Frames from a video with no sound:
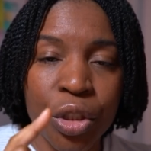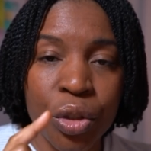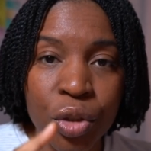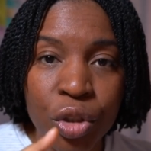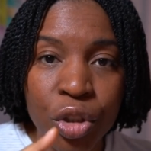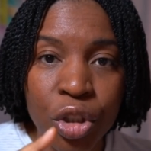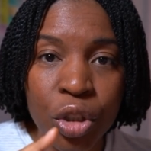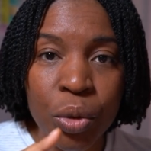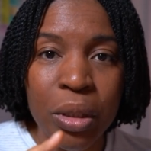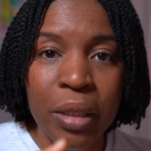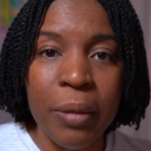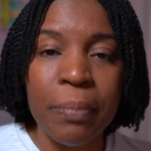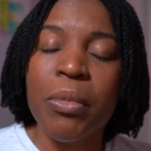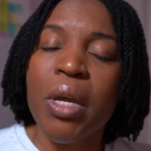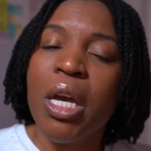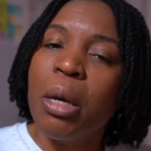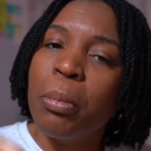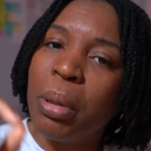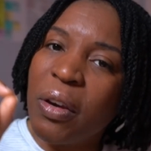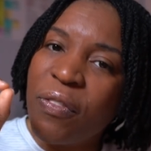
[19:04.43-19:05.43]
student,
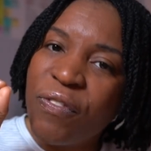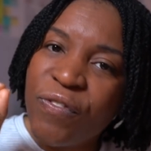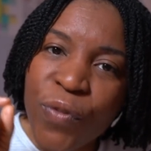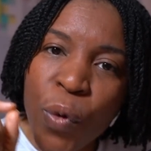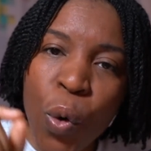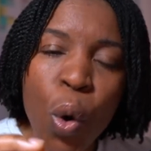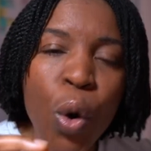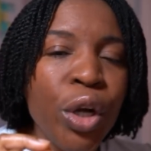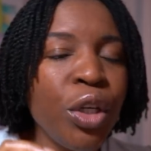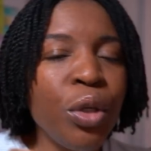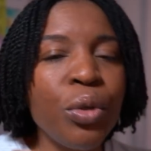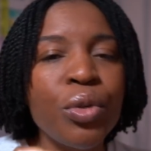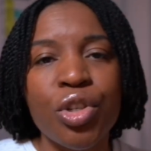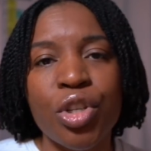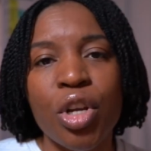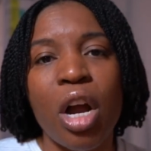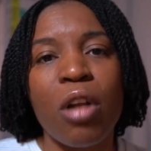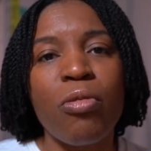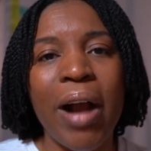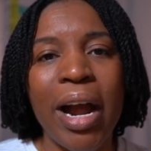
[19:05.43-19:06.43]
before you
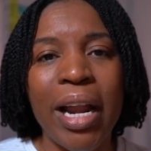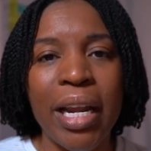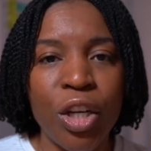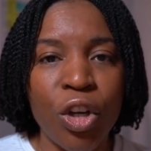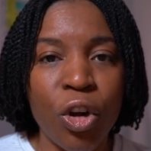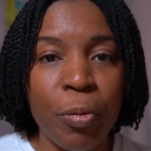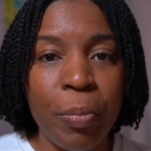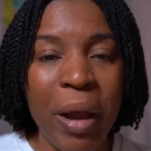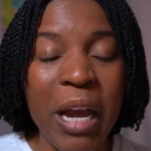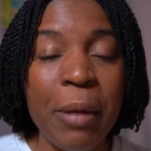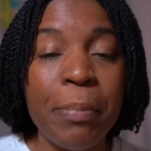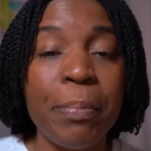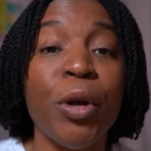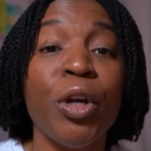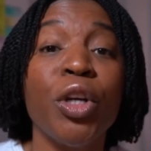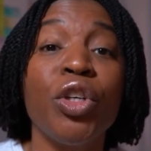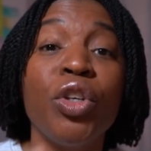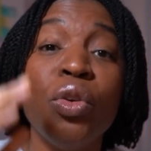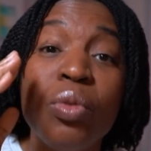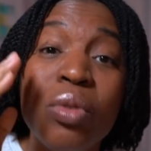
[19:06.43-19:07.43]
start writing your paper,
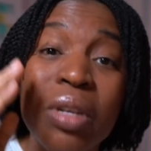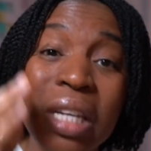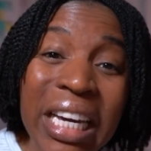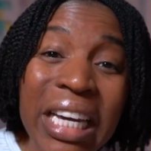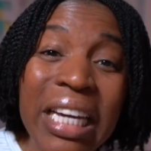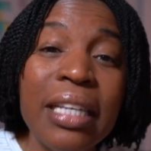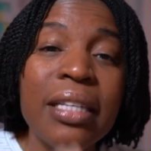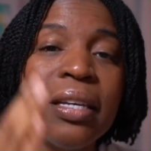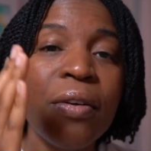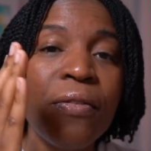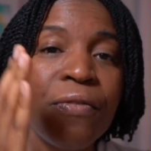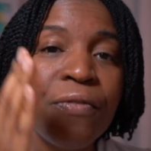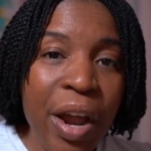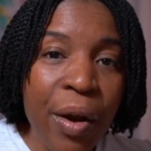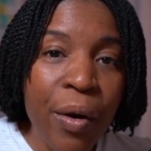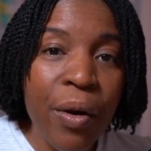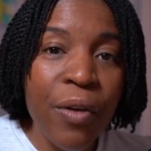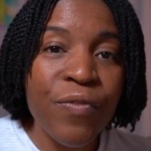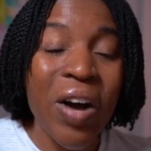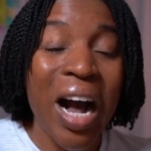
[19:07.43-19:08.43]
you need to
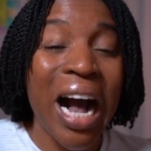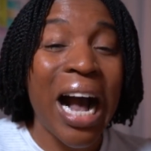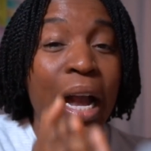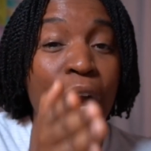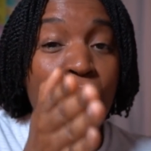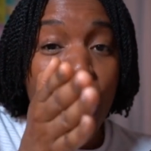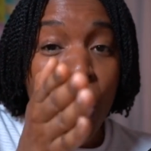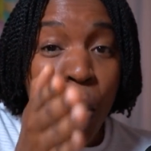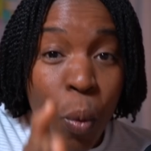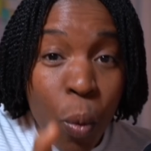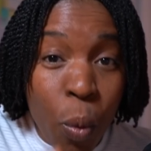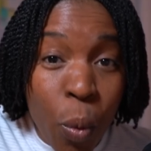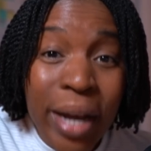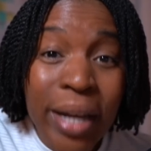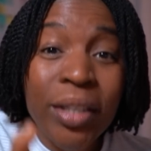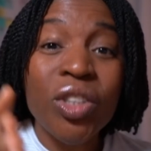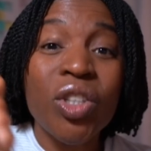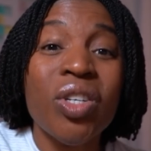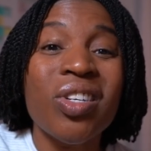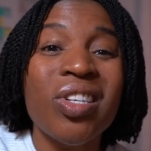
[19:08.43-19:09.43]
verify
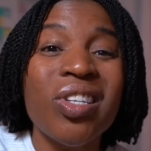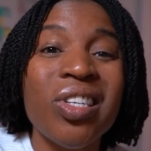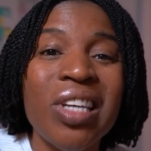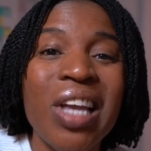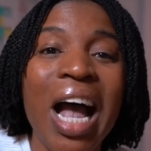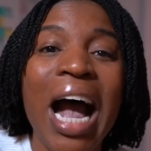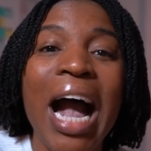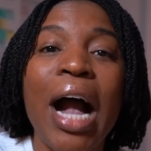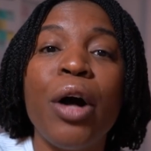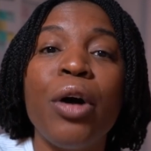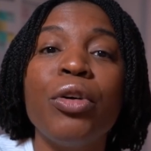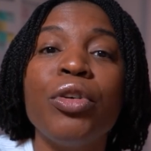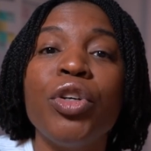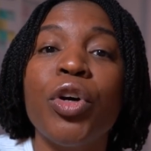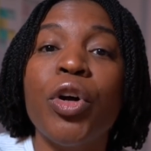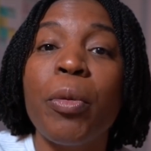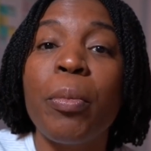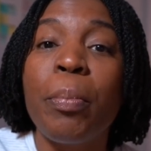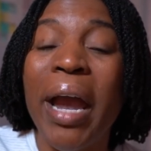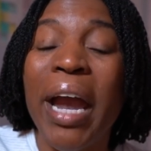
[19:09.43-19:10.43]
which style
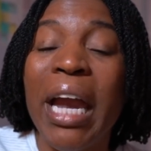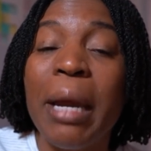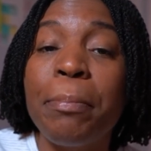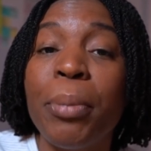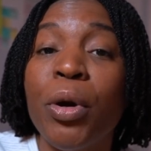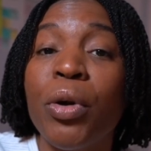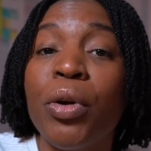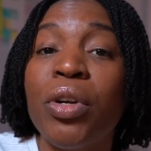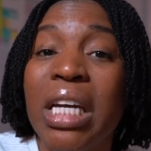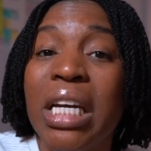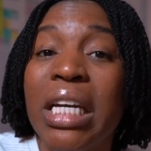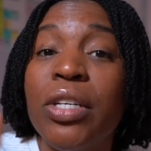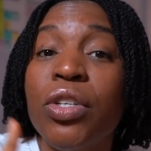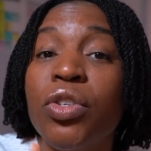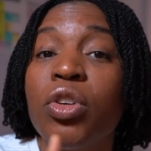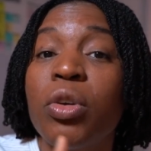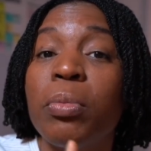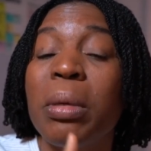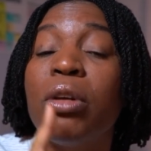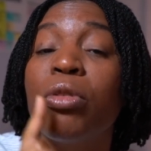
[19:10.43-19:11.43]
your paper needs
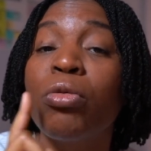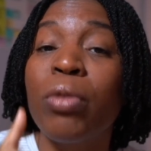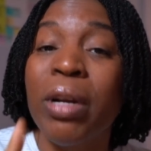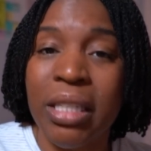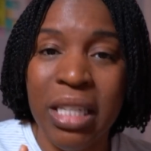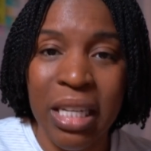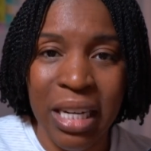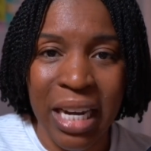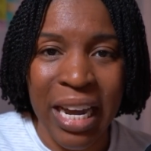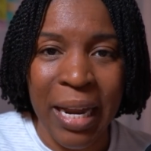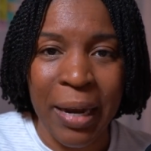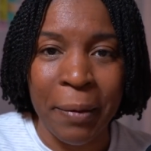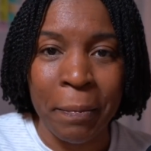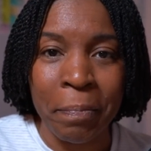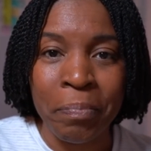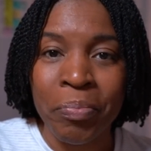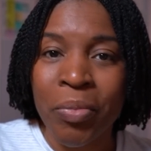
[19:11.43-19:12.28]
to be written in.